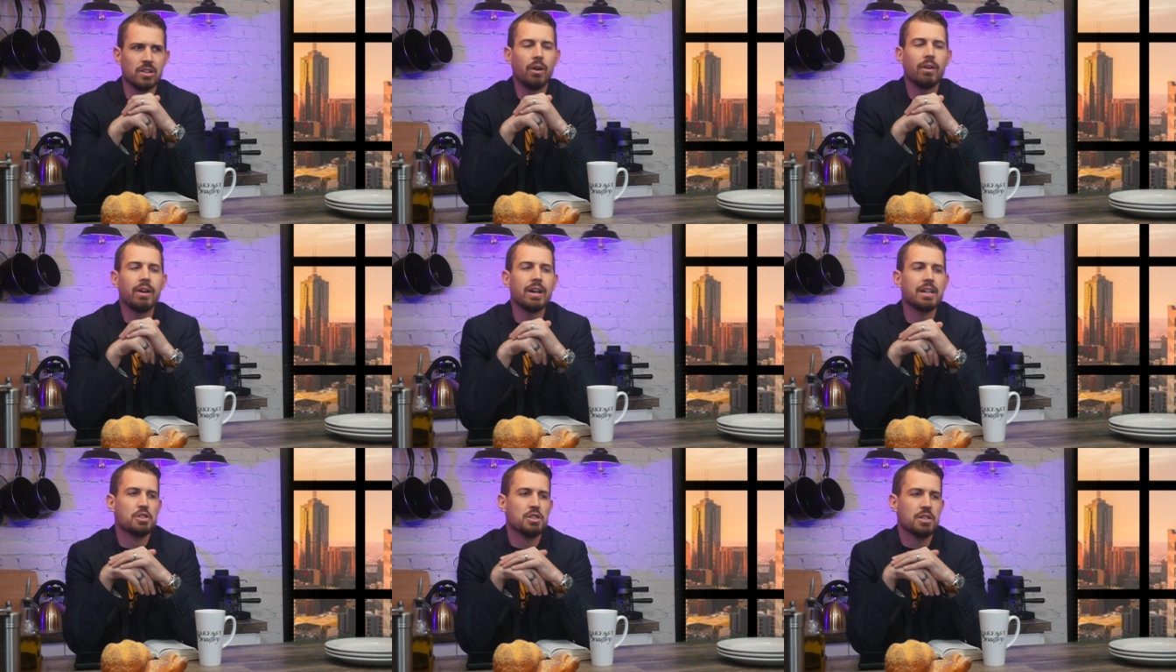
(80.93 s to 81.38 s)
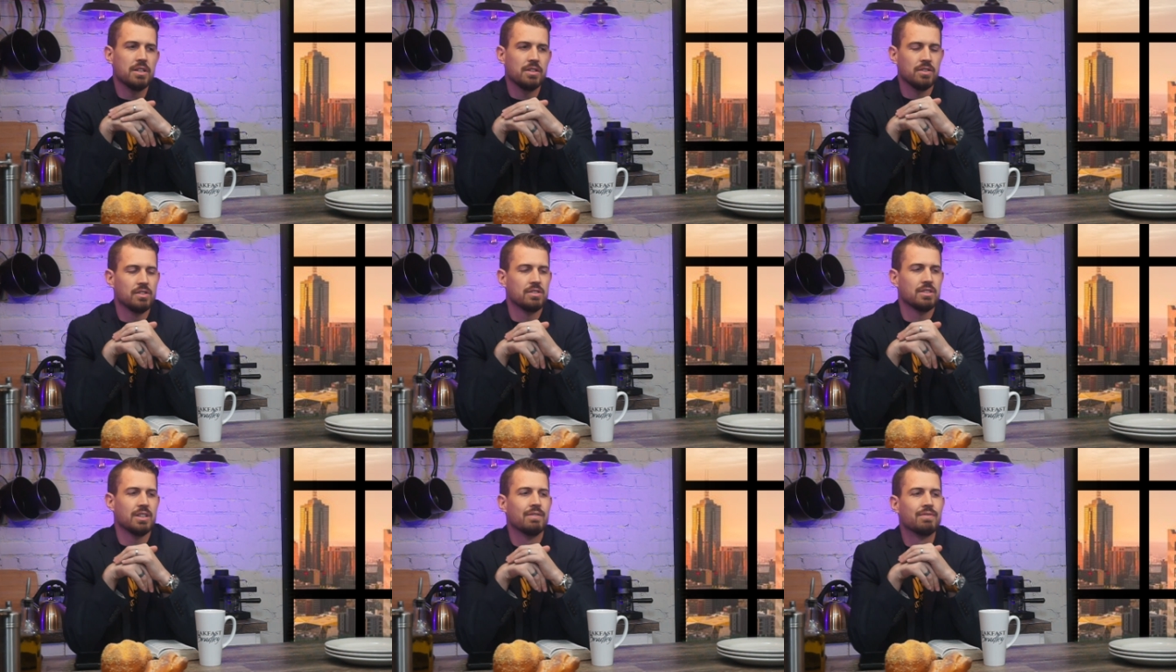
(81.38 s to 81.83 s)
all right,
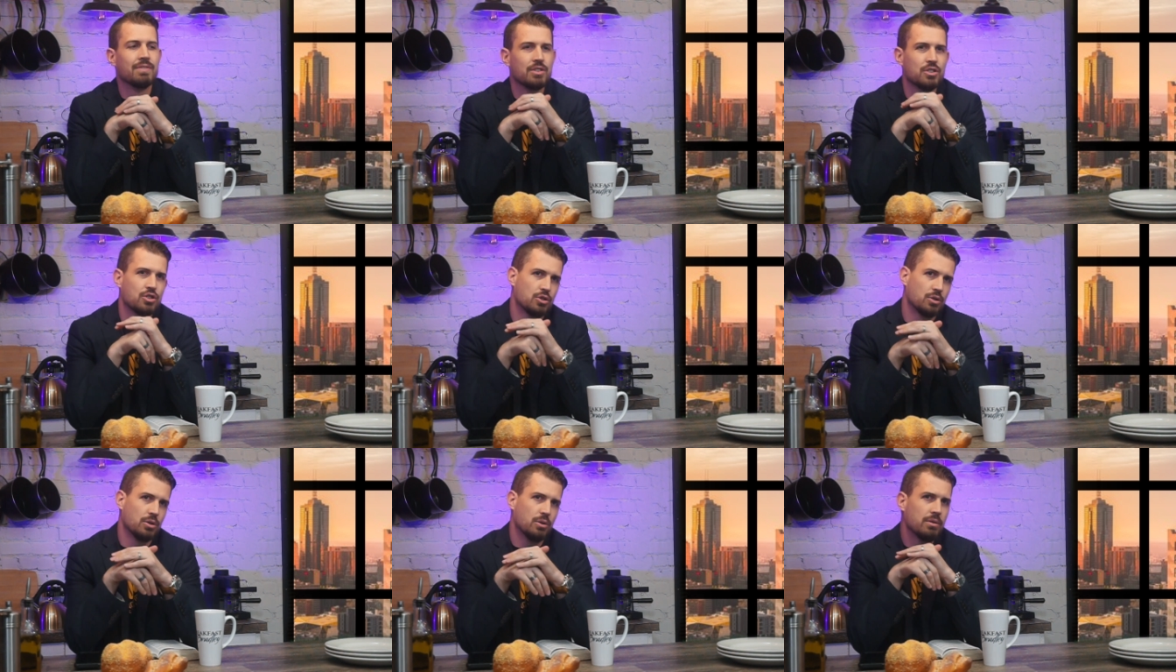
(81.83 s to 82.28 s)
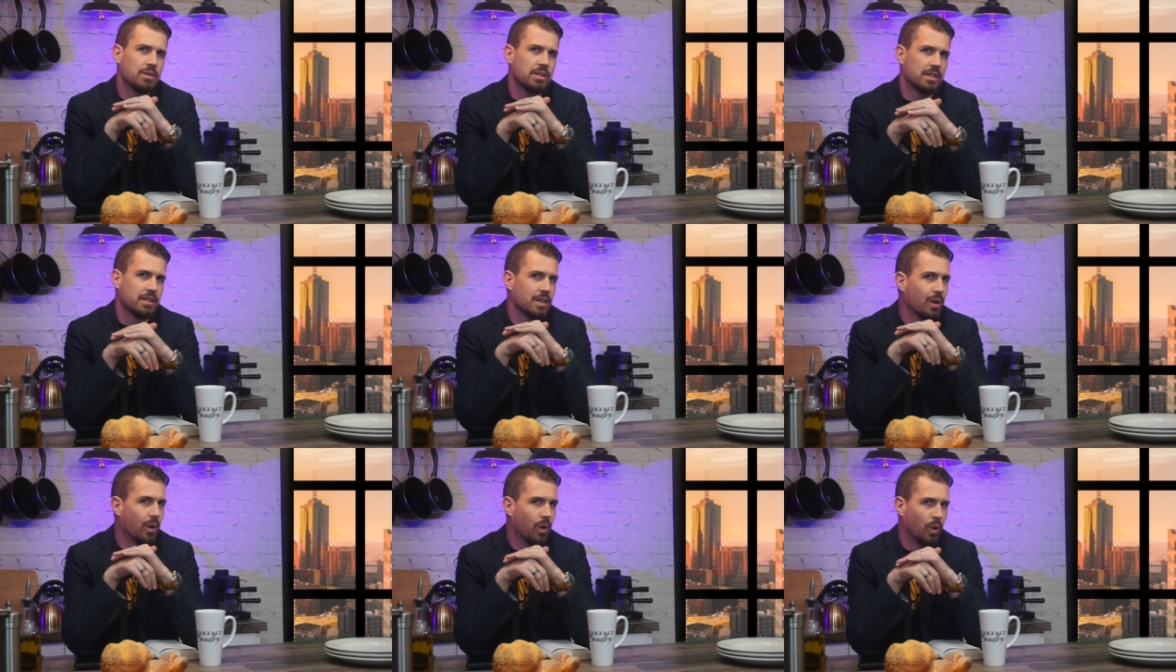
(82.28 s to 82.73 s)
Jesus, if it's true that
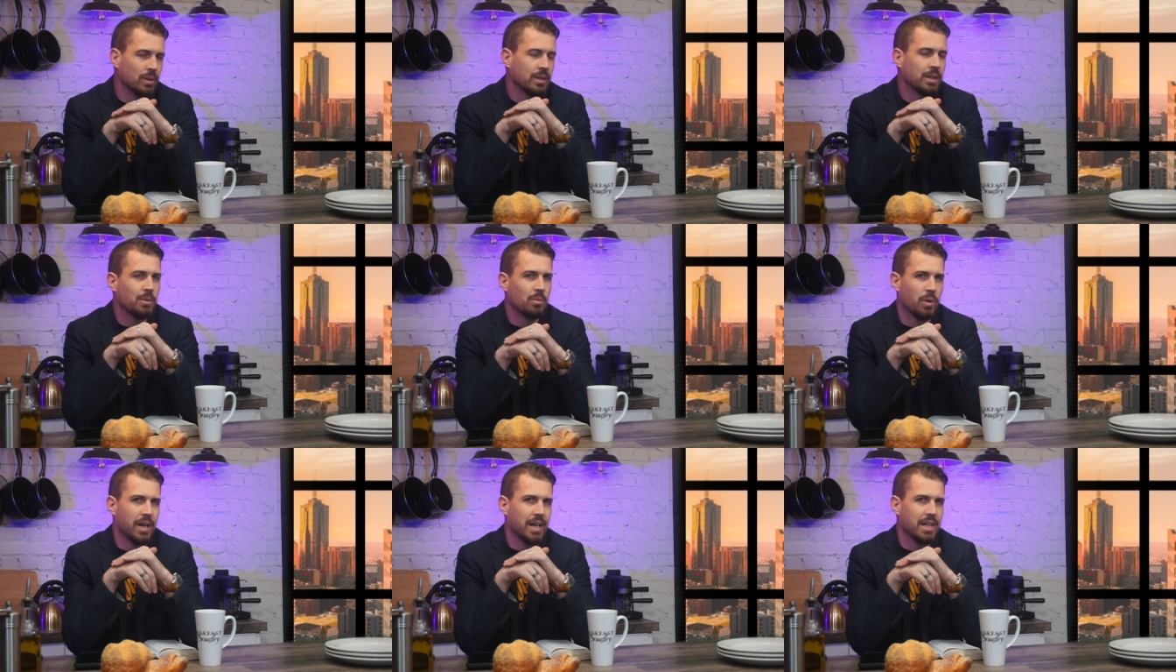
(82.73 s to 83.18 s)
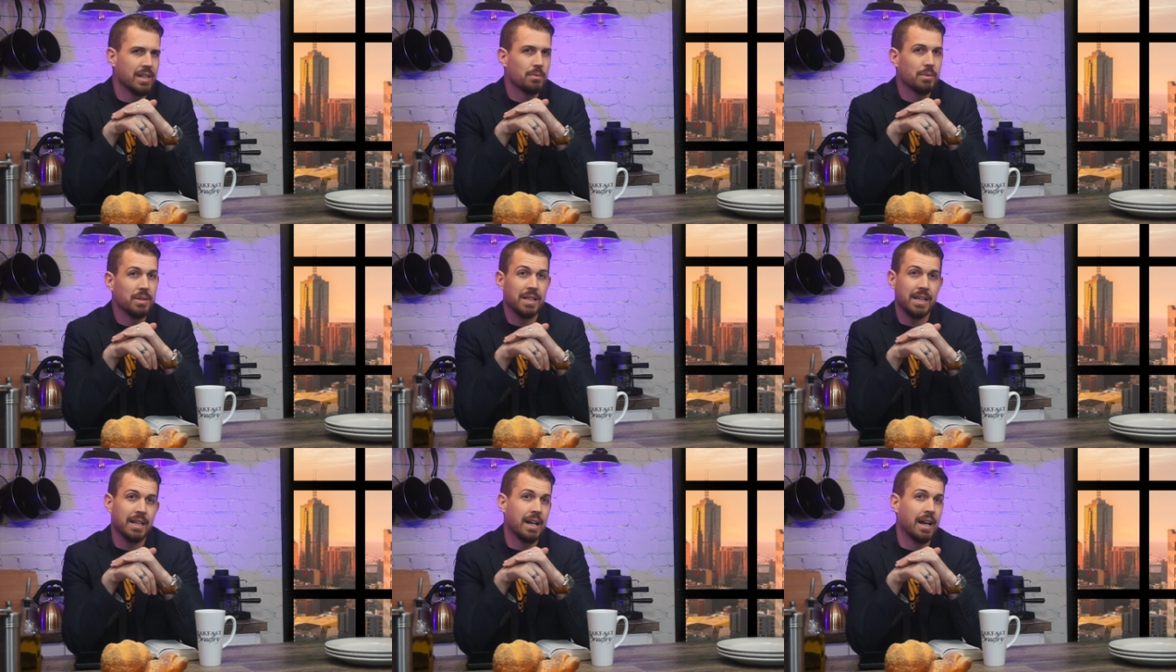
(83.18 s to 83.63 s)
the only way that
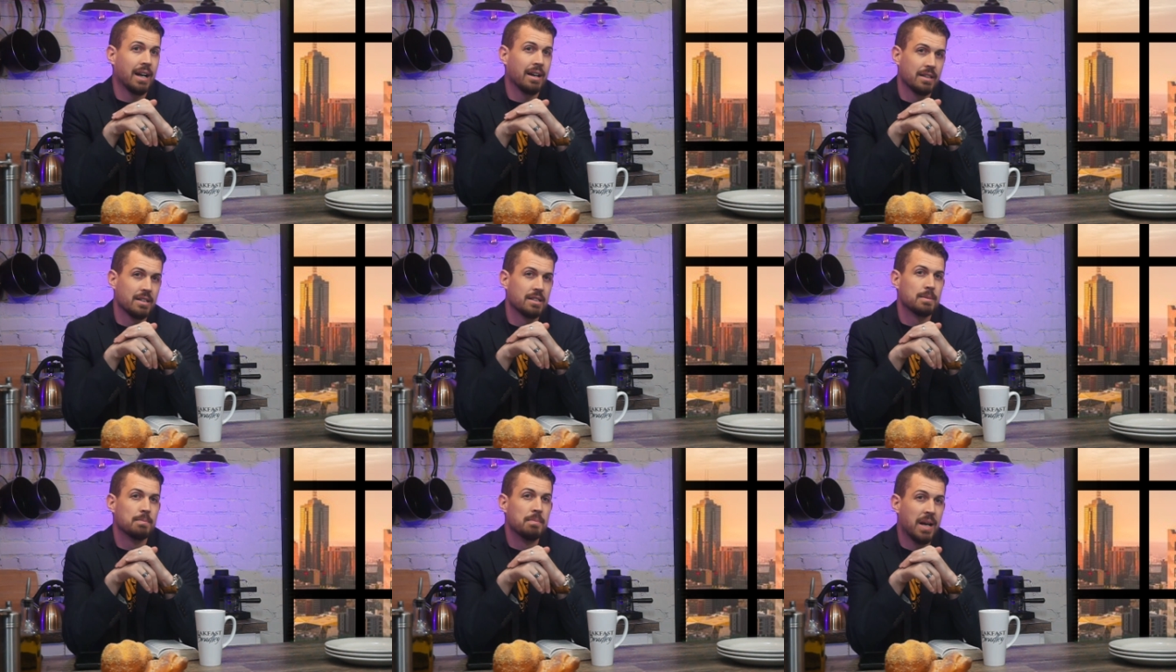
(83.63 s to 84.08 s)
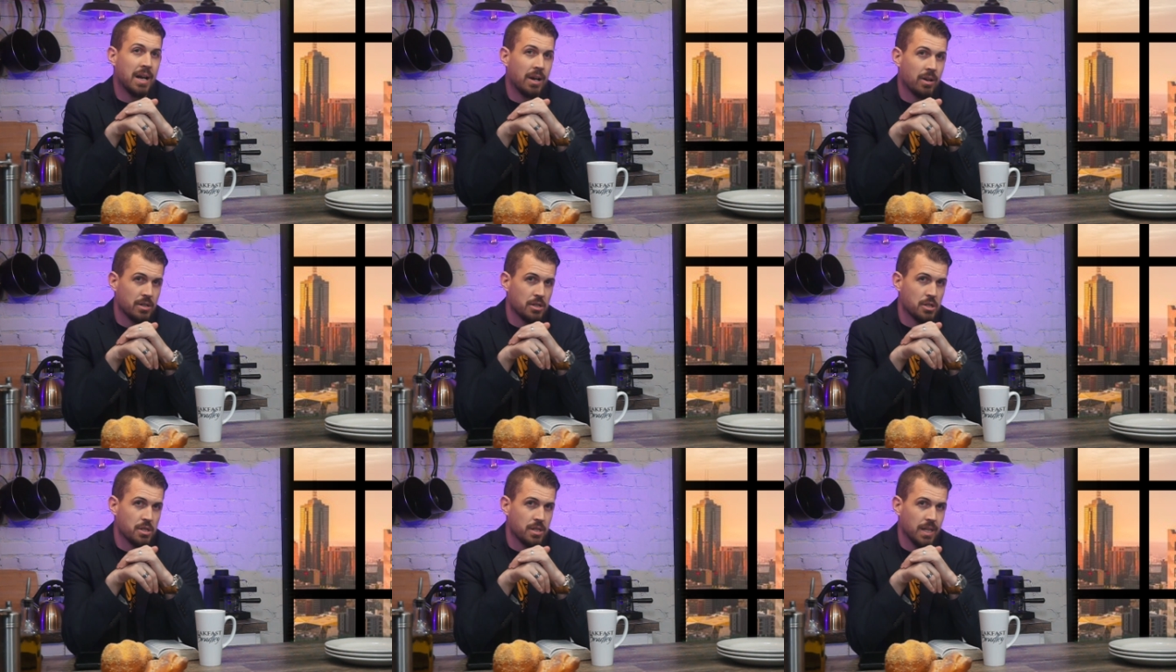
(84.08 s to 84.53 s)
we get out of this
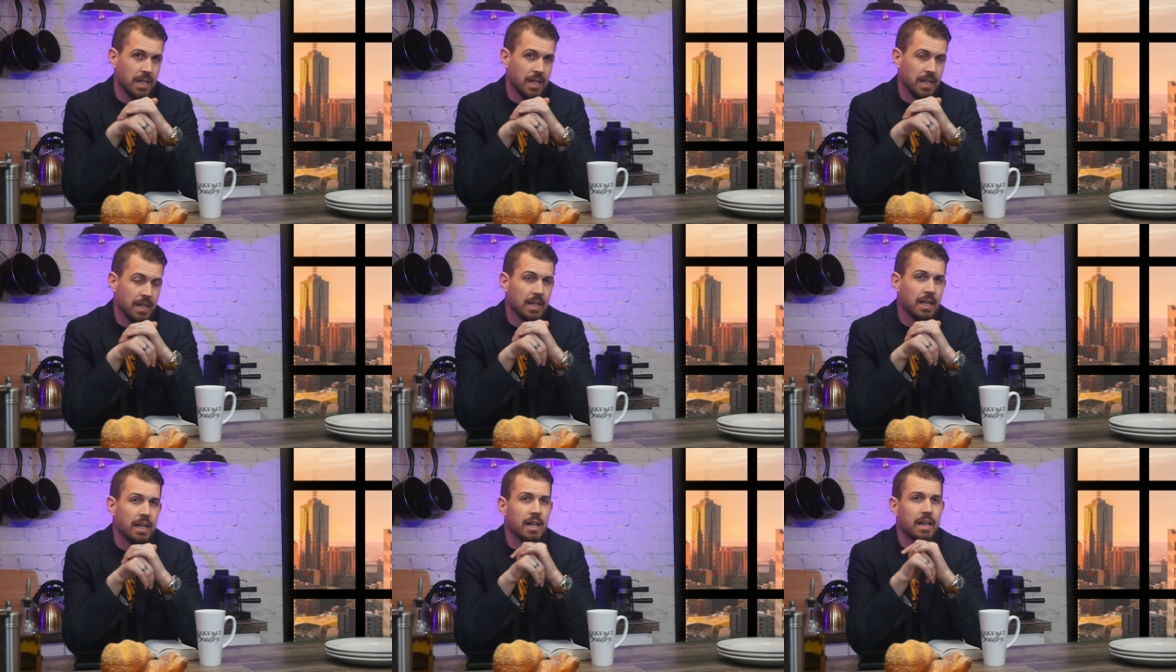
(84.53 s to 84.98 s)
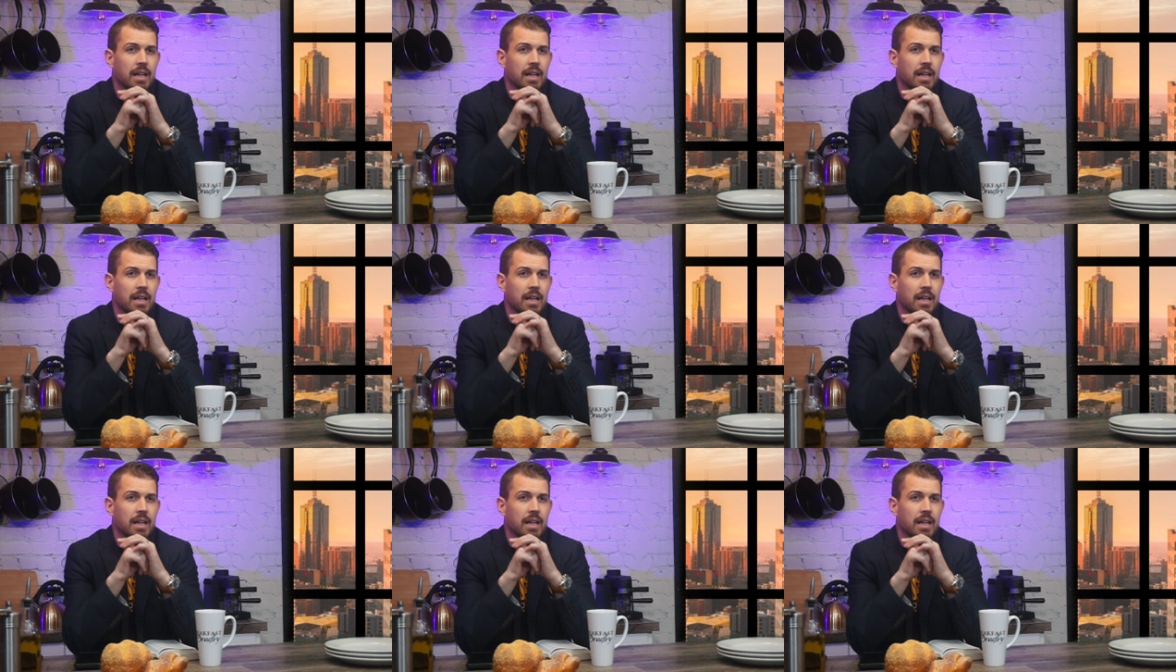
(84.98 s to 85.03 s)
marriage thing